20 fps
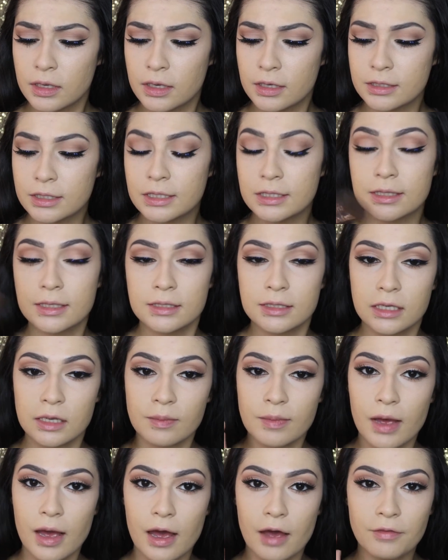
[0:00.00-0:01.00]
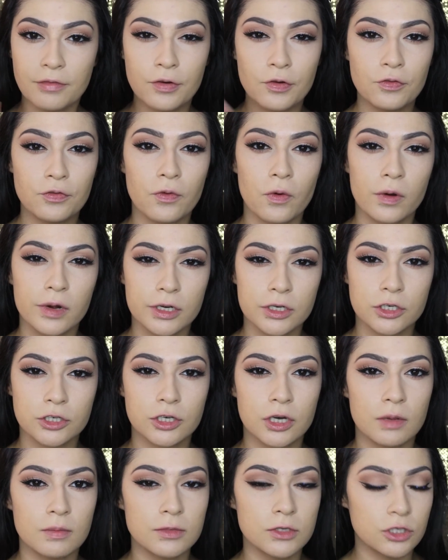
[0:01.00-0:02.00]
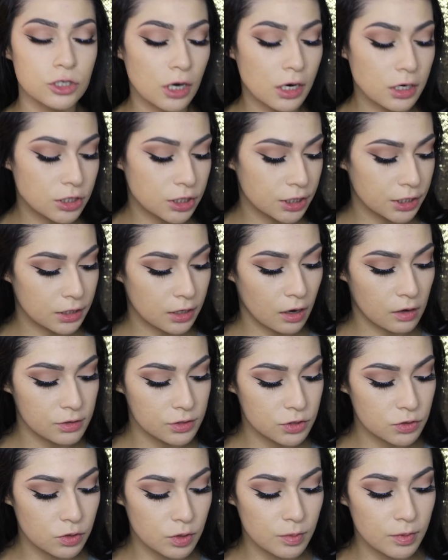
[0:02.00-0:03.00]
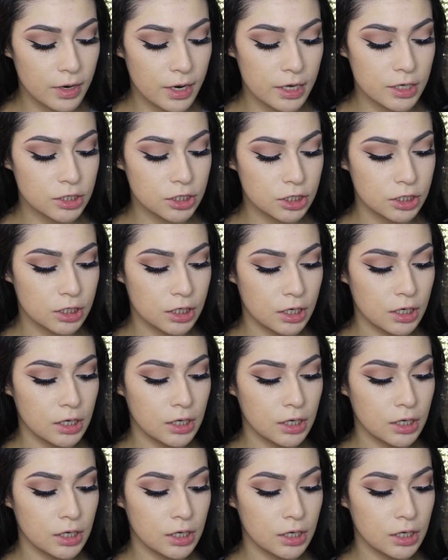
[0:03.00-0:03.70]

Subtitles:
F04 Extreme Structure Contour Brush.